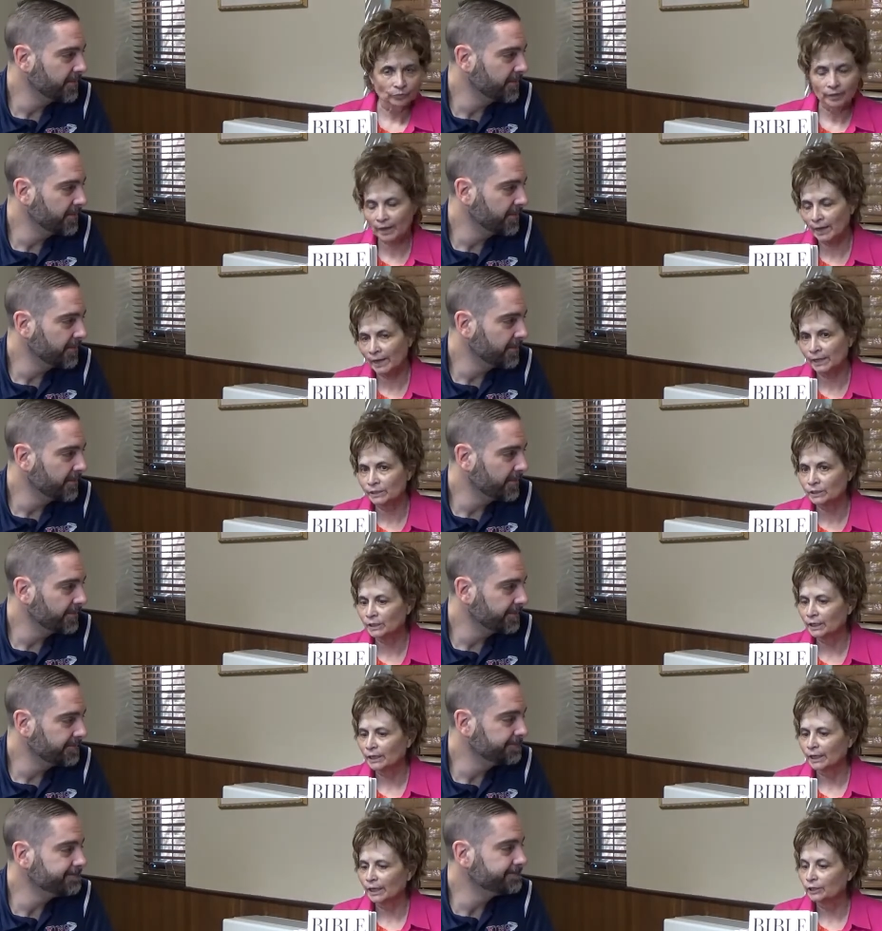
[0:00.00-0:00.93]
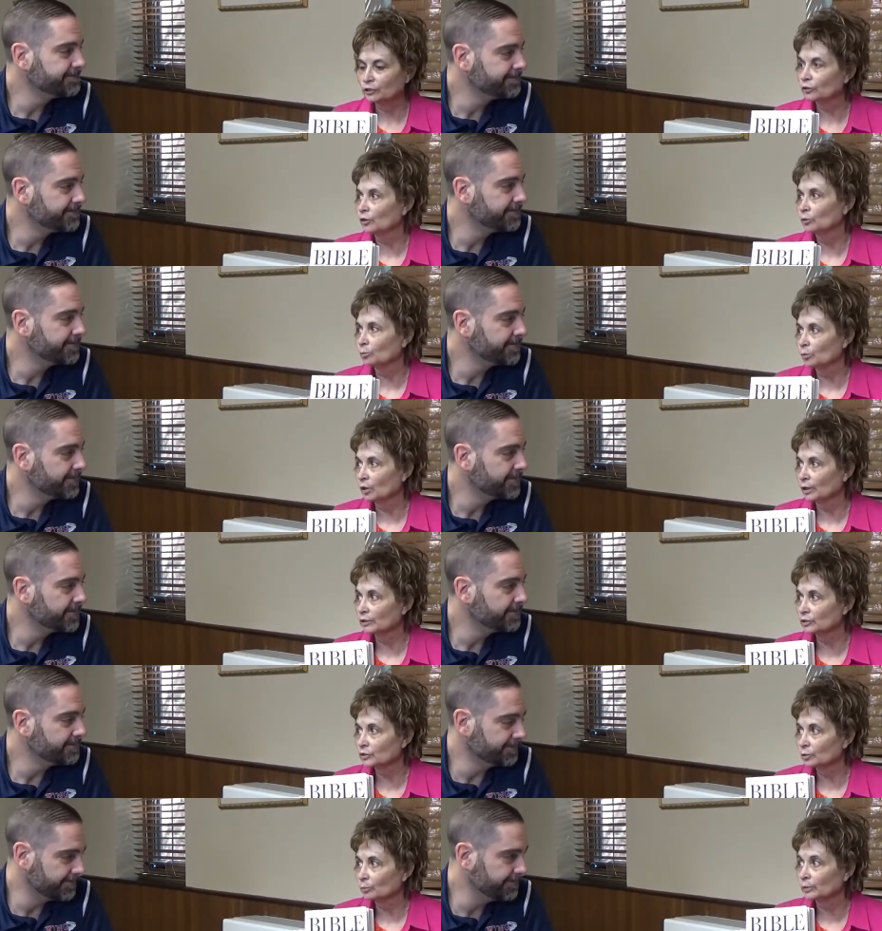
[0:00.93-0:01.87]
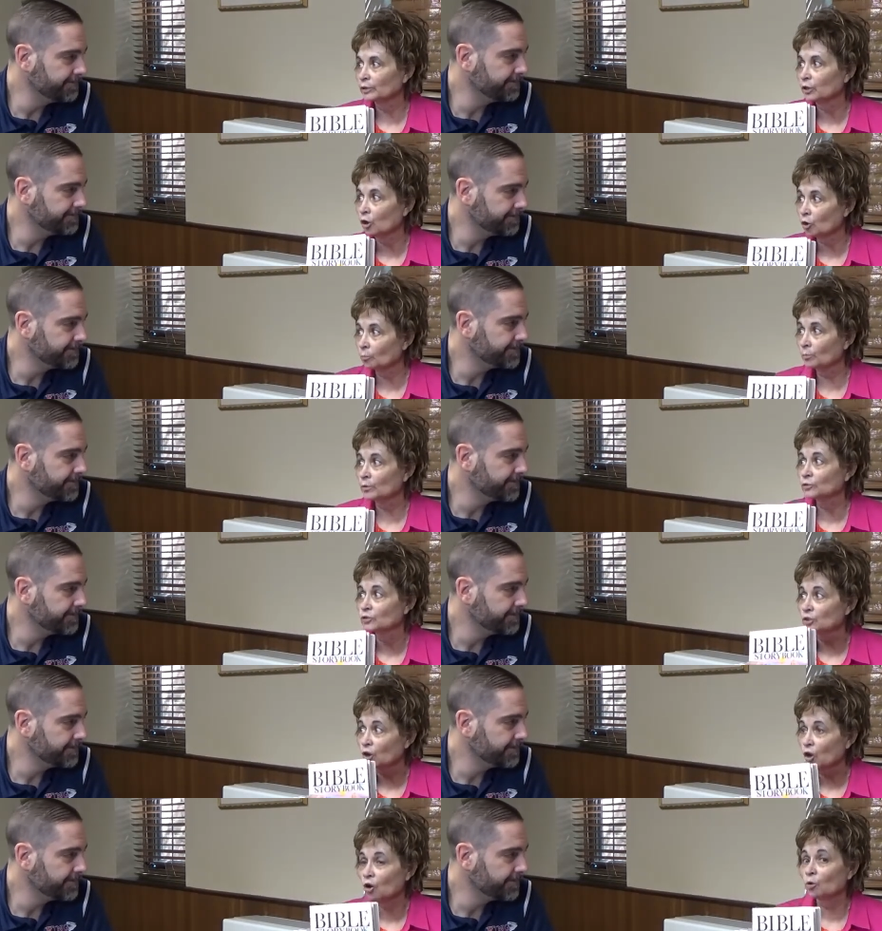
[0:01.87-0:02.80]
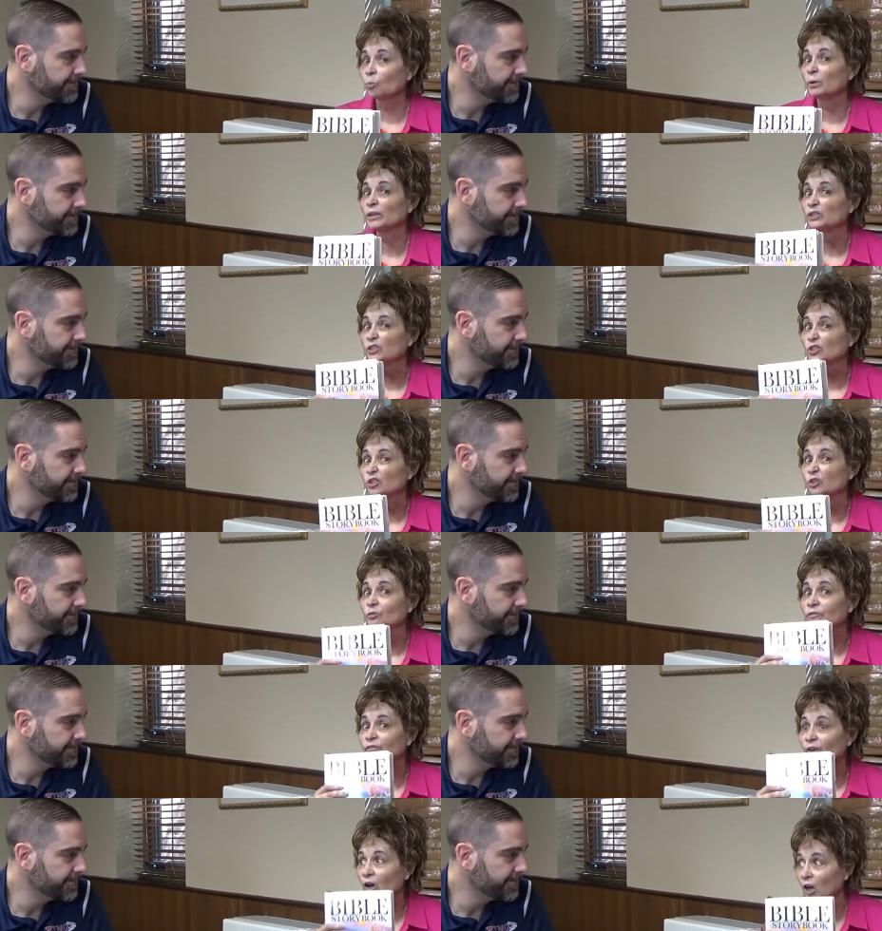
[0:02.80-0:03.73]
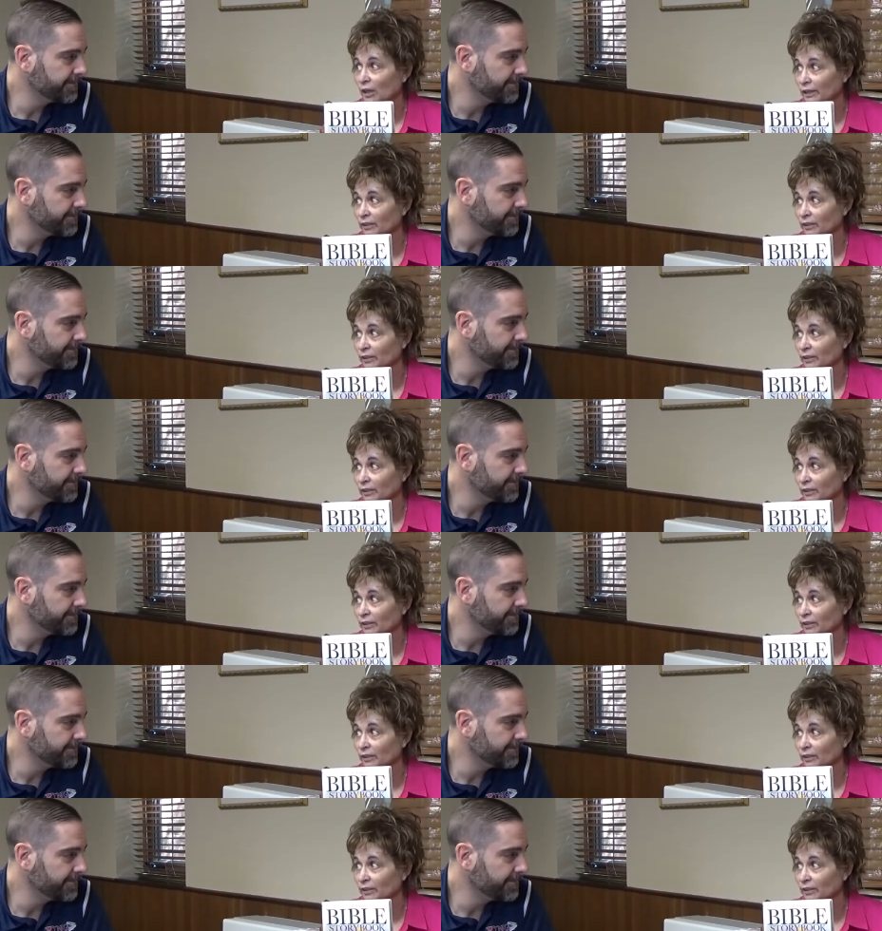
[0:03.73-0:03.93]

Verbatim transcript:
Speaker 1: that? And you know what? Mm-hmm. We almost always do find.